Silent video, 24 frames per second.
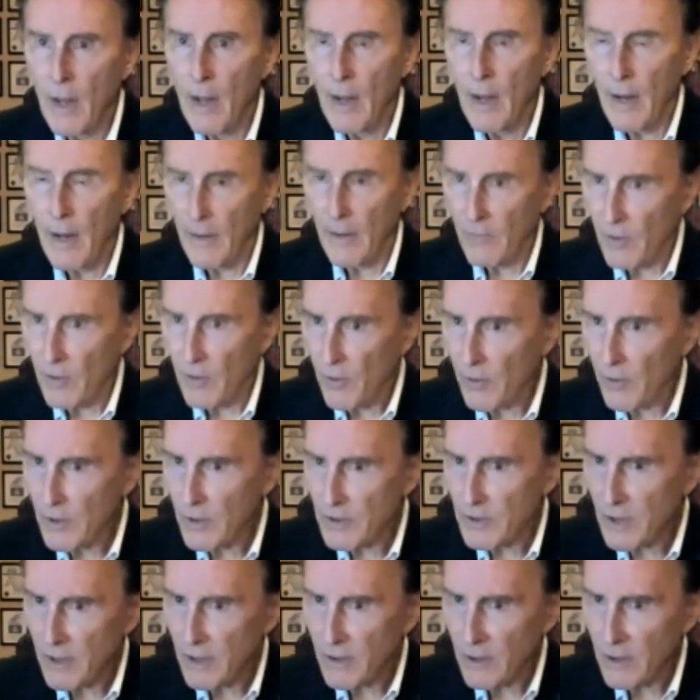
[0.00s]
If you were to
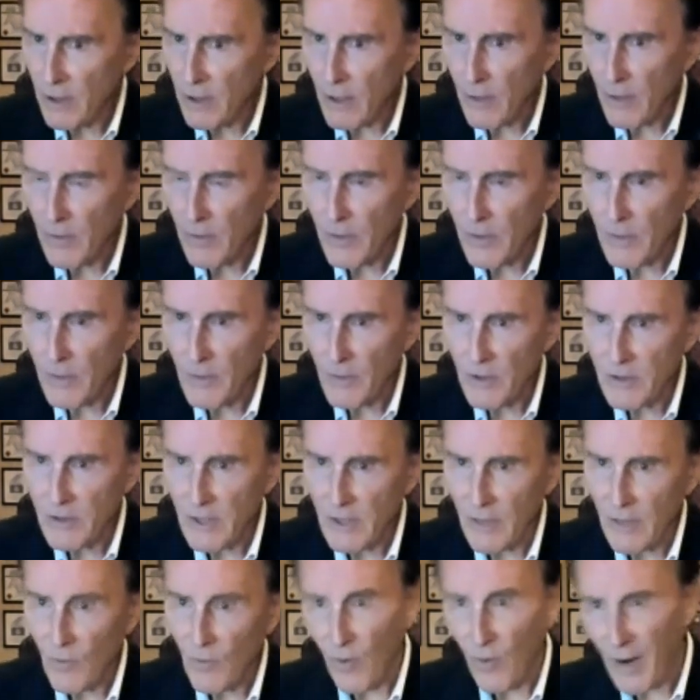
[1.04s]
sit and talk with them, you'd say,
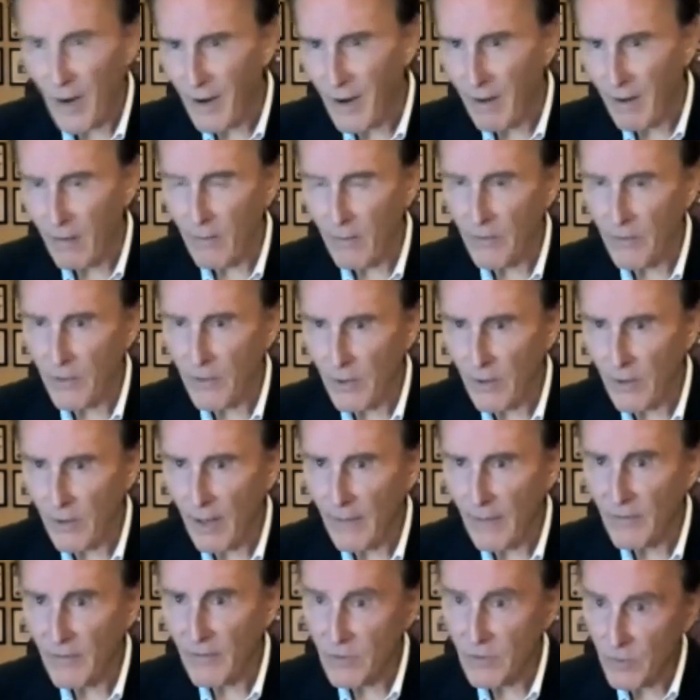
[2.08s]
wow, your
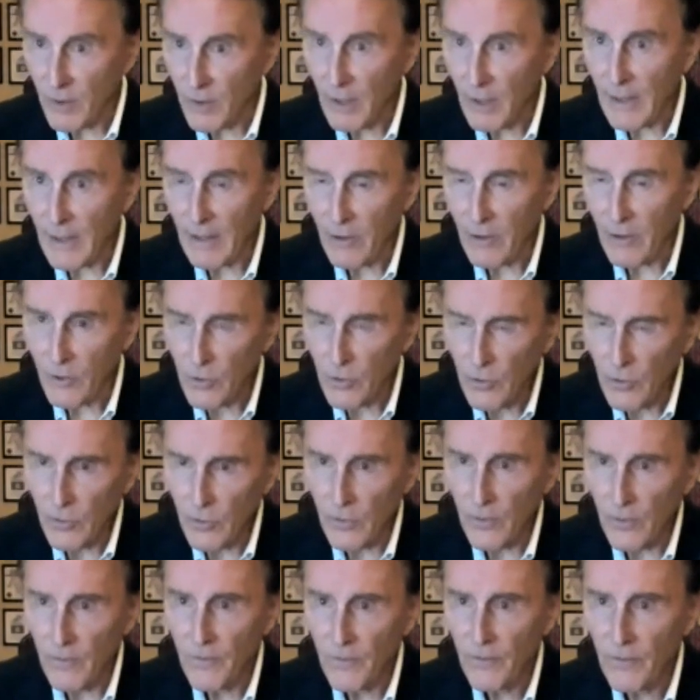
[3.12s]
life is really
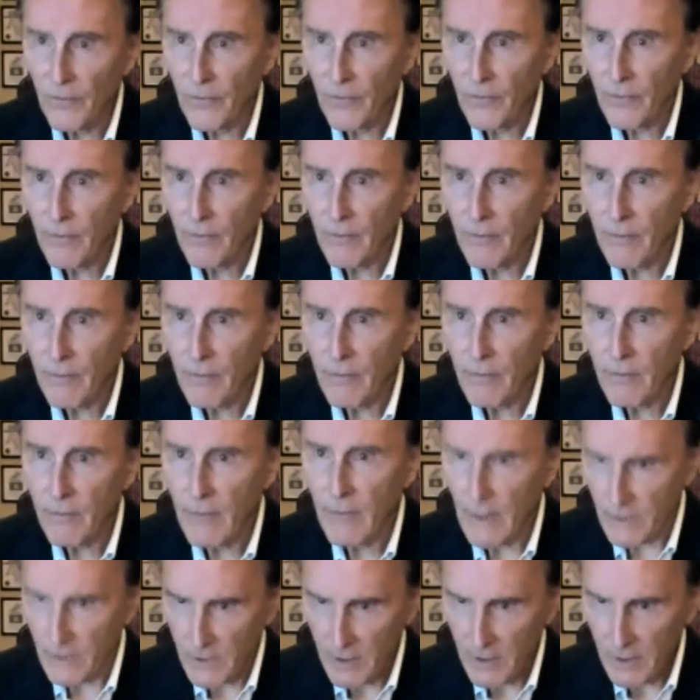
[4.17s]
cool.
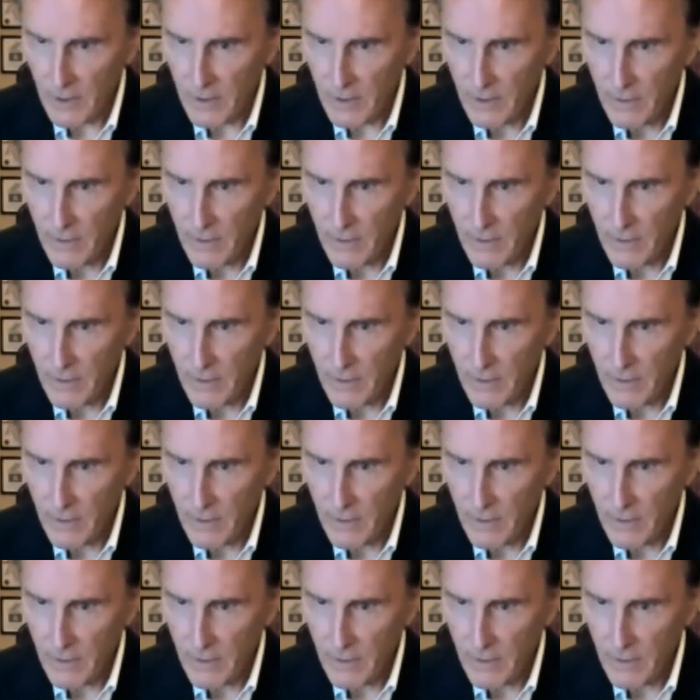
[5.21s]
Is it?